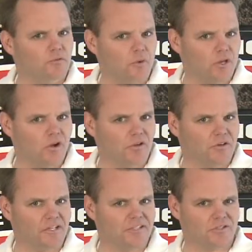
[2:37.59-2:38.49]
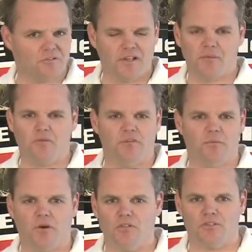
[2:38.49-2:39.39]
wheel collar kits are available for
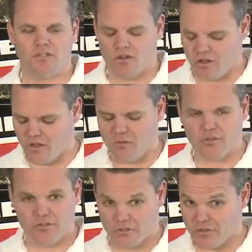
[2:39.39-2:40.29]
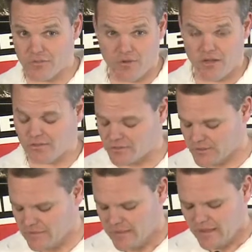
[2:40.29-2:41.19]
most all current models.
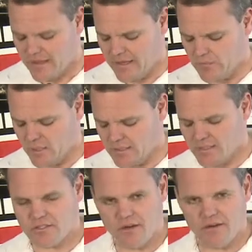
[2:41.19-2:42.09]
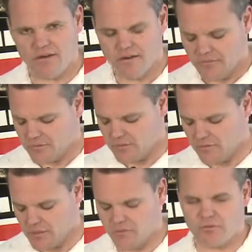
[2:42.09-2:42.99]
And what these are, they're
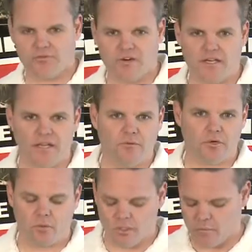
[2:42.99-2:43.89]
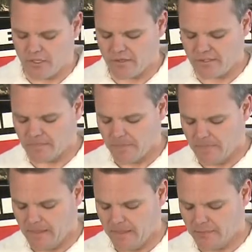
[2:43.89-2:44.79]
available for front and rear wheel bearings.
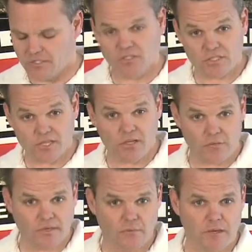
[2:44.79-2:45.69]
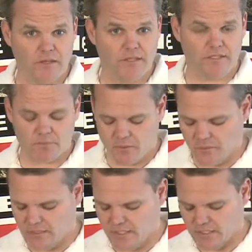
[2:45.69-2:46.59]
And we still sell our regular bearing kits, but
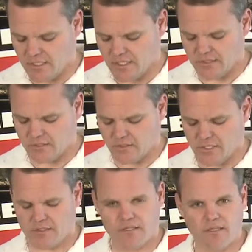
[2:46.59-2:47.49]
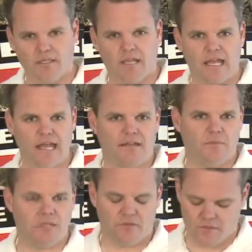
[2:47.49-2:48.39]
with these kits, you get the
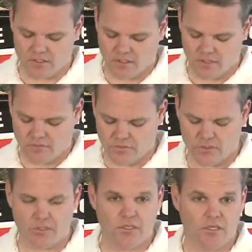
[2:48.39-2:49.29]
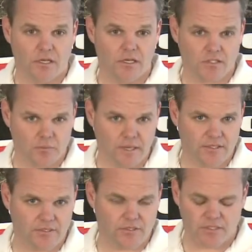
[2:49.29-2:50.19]
added benefit of your
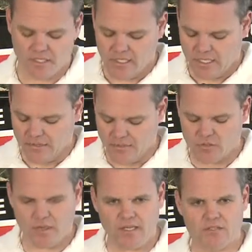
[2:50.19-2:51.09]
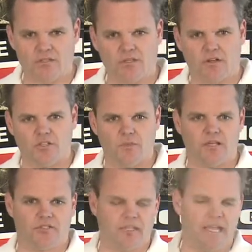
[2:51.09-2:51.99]
spacers. And these spacers are special. They